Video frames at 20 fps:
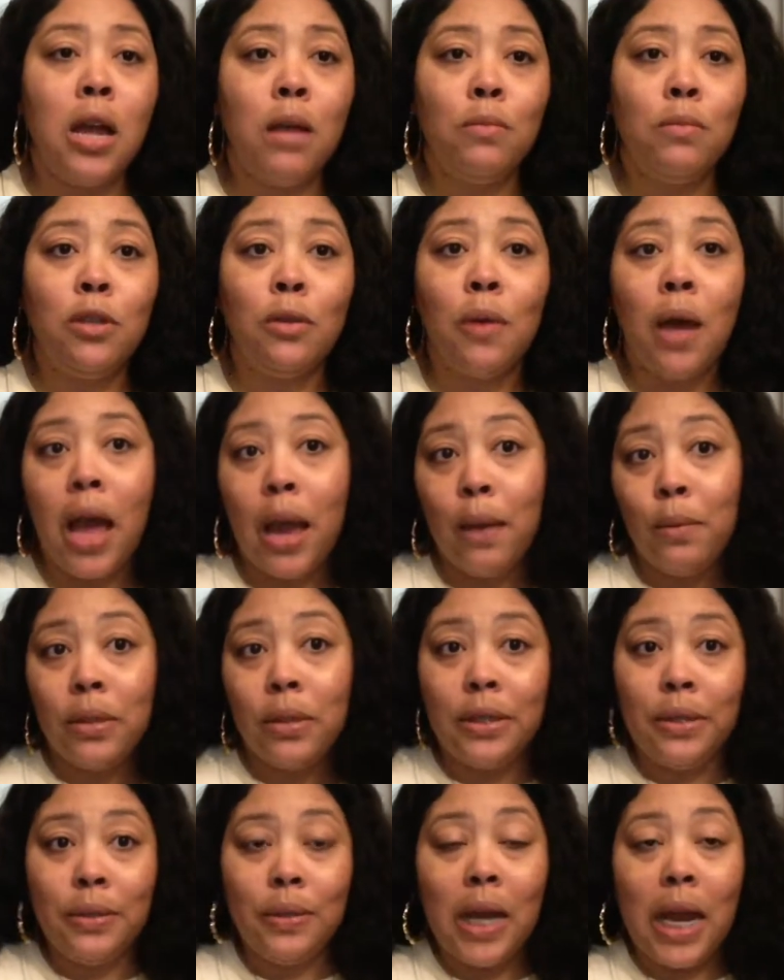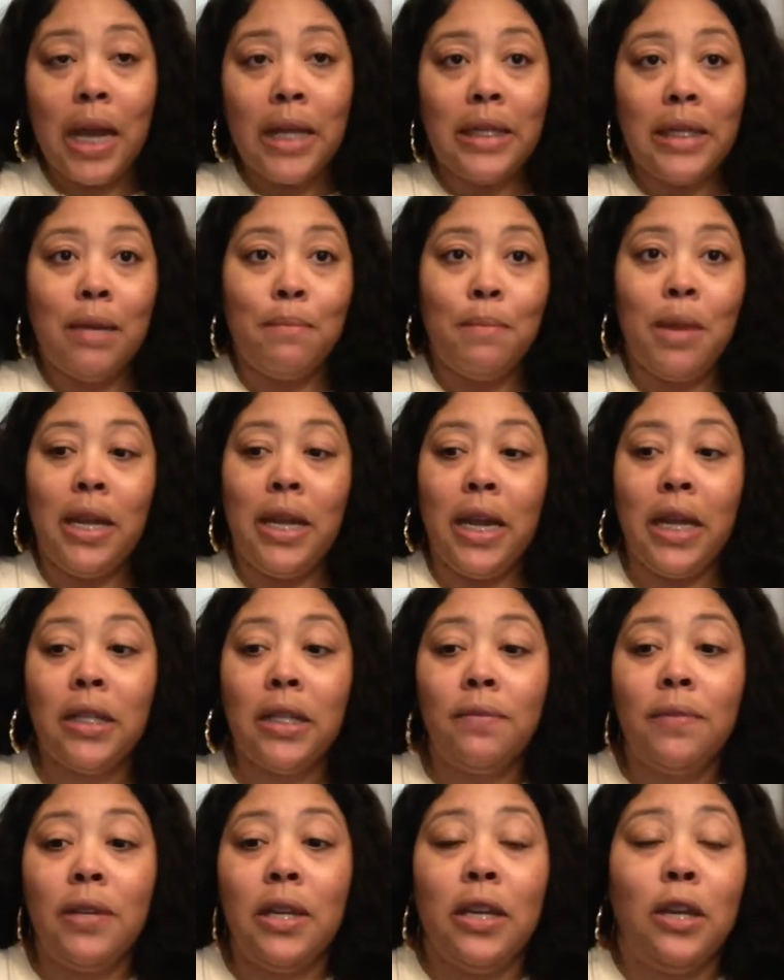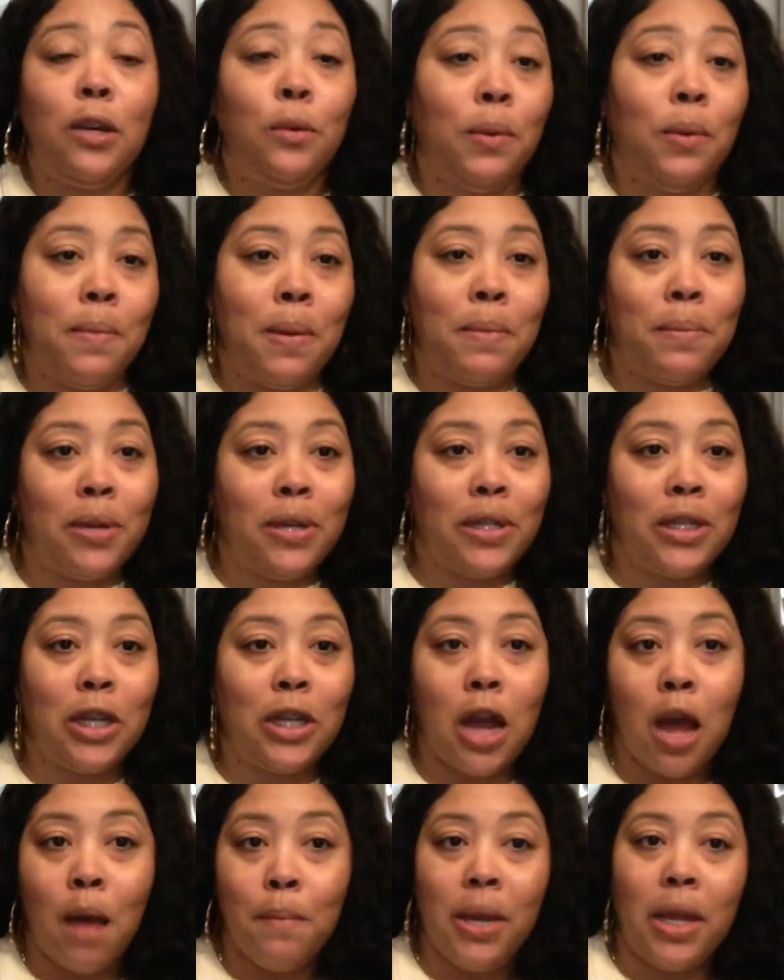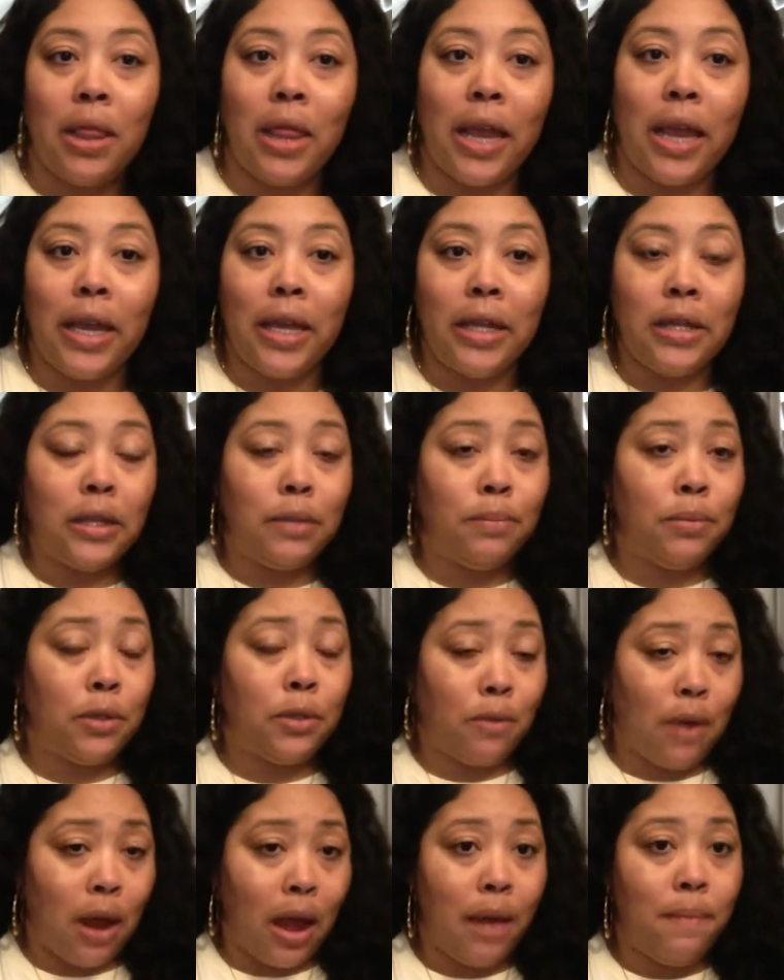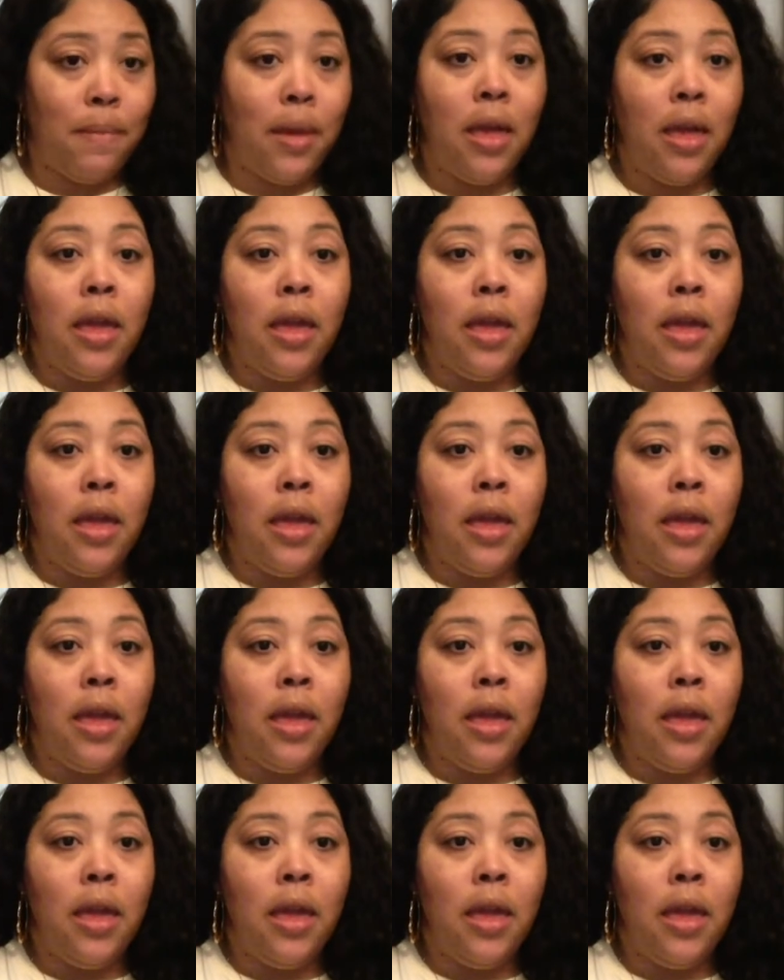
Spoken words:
So I will see you guys in my next video. Remember to comment, like, and subscribe.